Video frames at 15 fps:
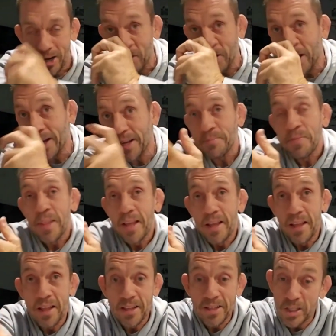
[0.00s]
Like,
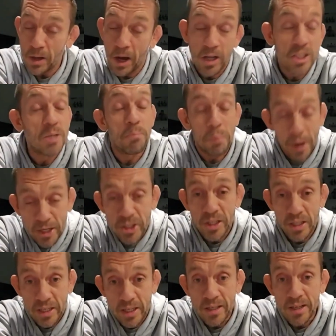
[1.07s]

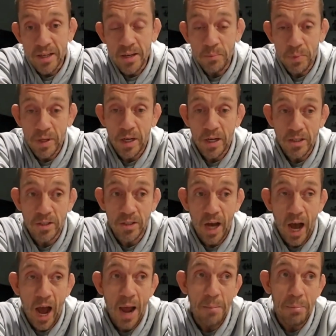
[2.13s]
especially because
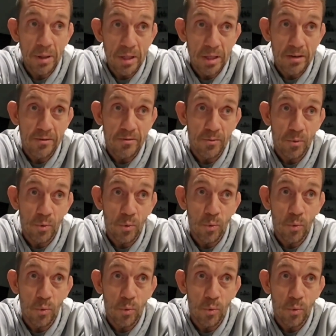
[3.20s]
I believe